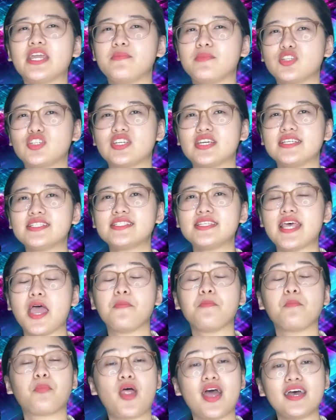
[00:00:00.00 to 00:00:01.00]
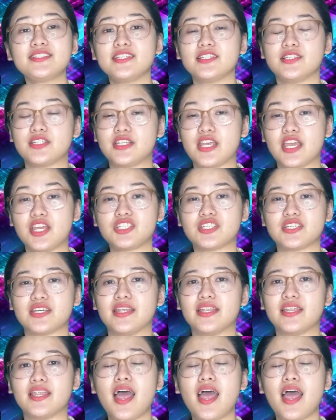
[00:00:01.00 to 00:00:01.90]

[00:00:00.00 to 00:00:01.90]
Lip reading: images and presentation,